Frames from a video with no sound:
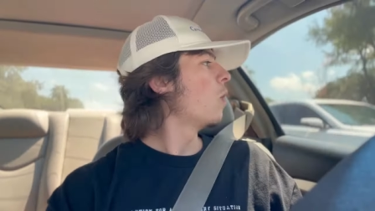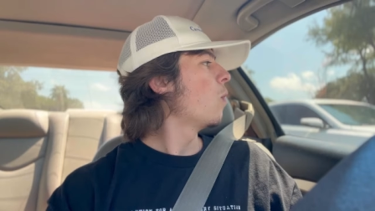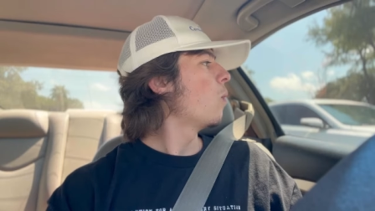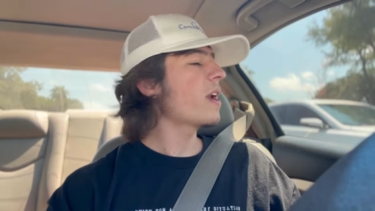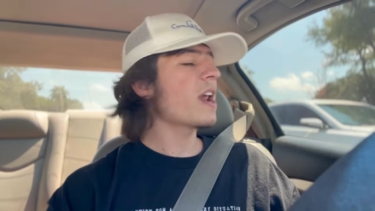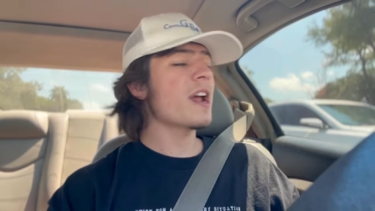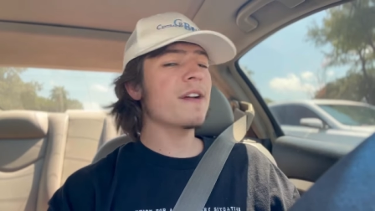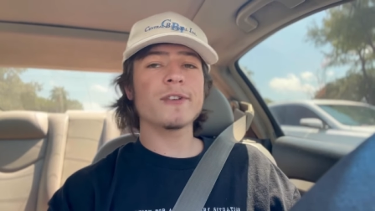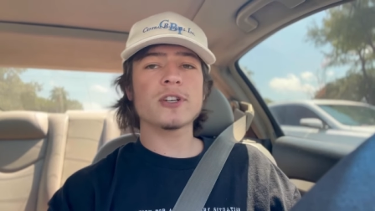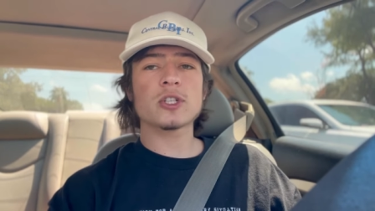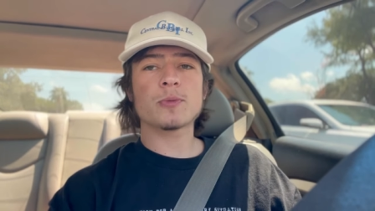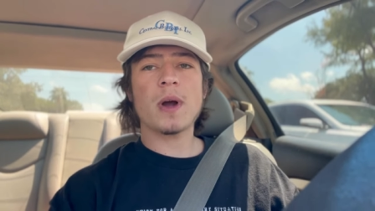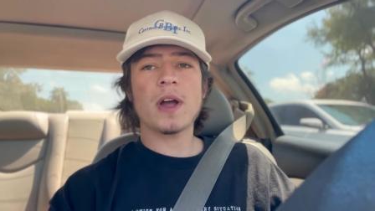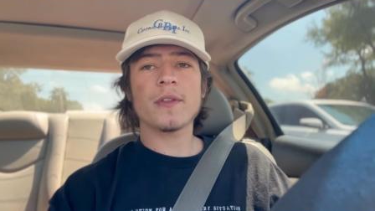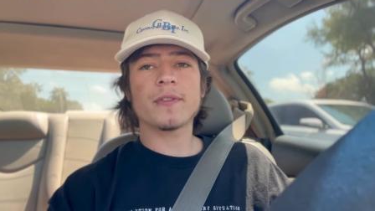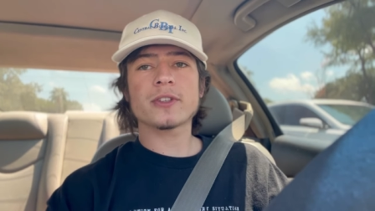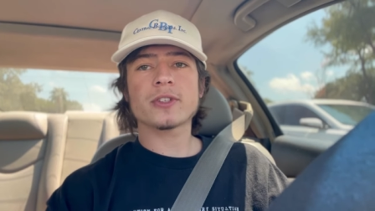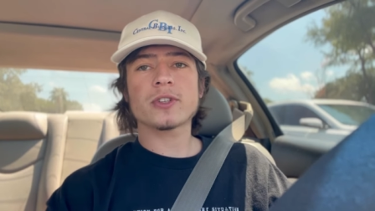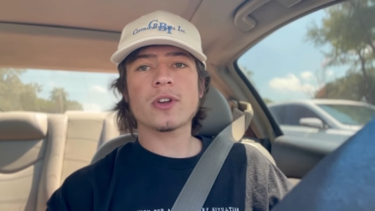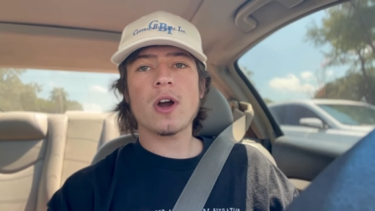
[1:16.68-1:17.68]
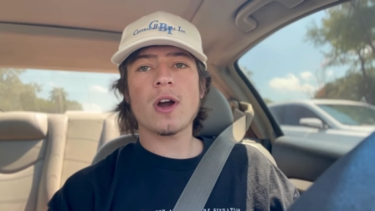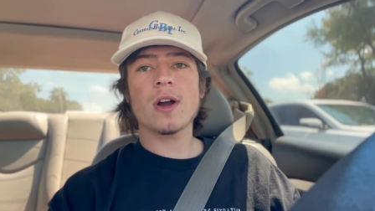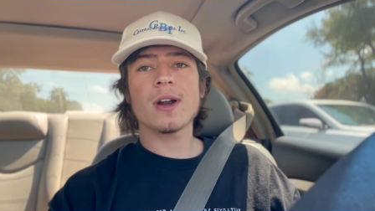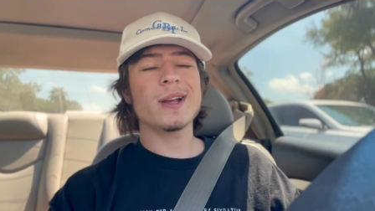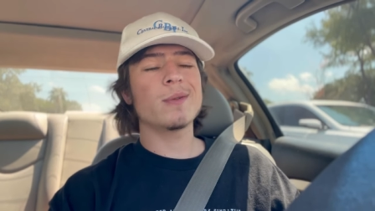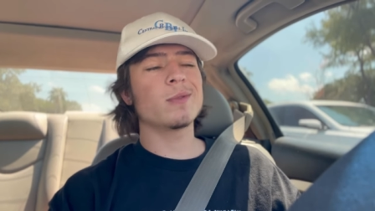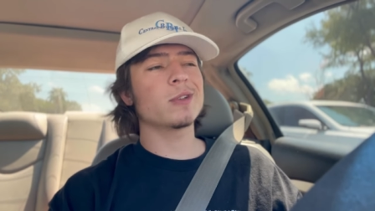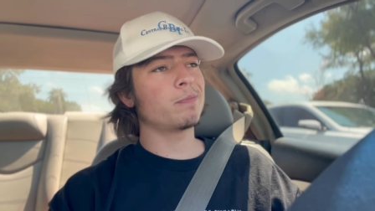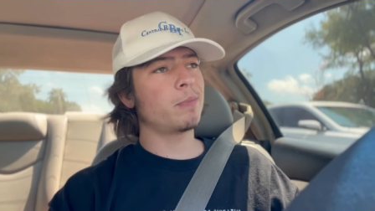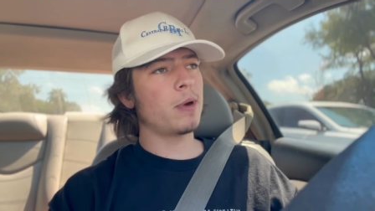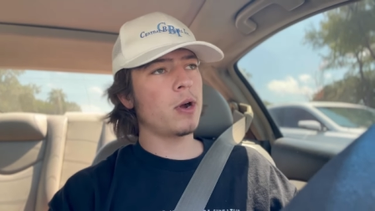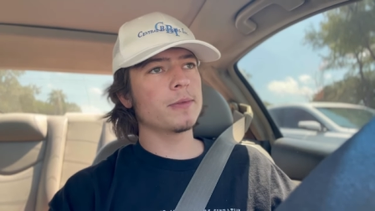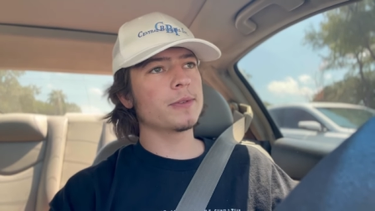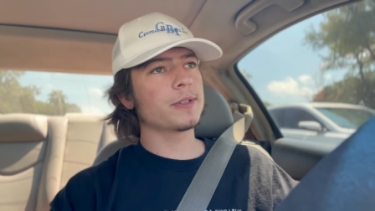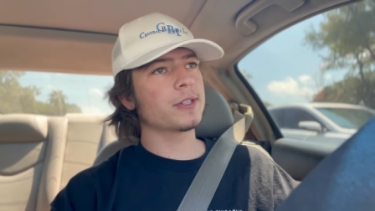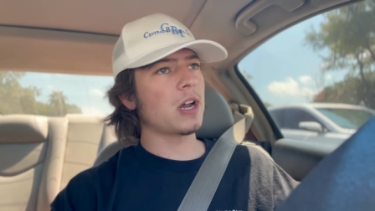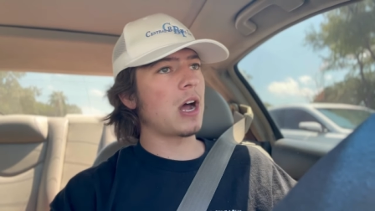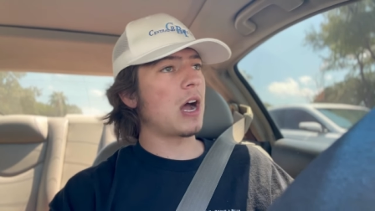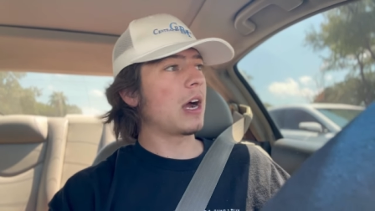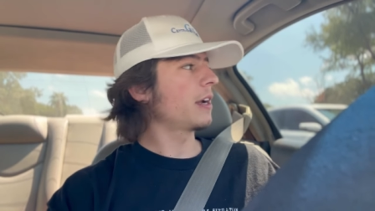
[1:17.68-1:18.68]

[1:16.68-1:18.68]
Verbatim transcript: When I first bought this car, it was bone stock.